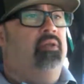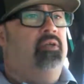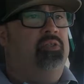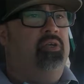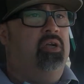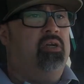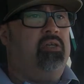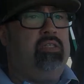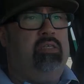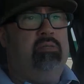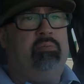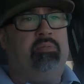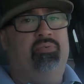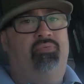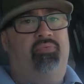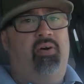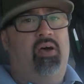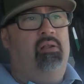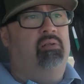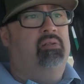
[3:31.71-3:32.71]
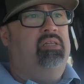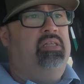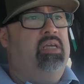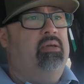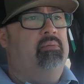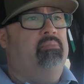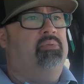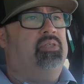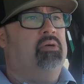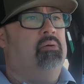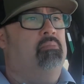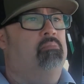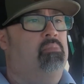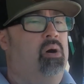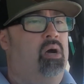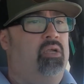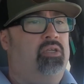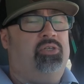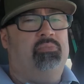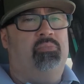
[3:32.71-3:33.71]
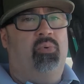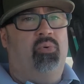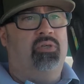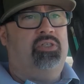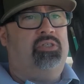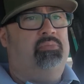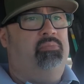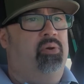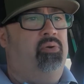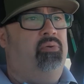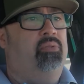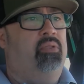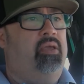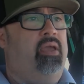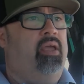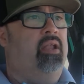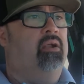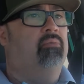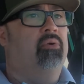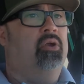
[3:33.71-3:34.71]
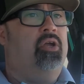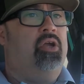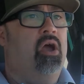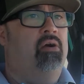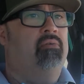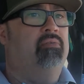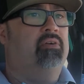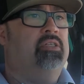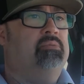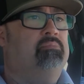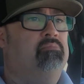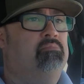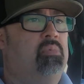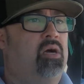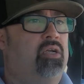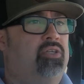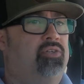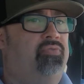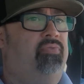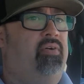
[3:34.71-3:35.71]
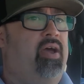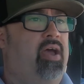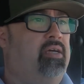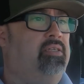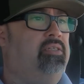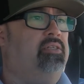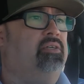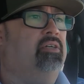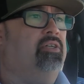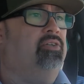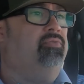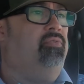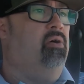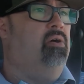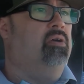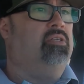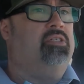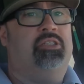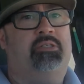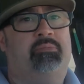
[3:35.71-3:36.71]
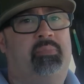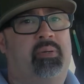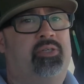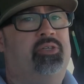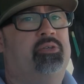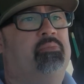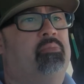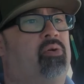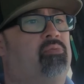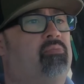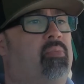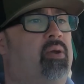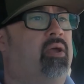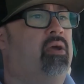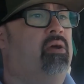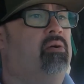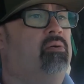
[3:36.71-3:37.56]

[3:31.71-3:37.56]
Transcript: The truck seems to follow dips much more smoothly, and it recovers much faster as far as suspension movement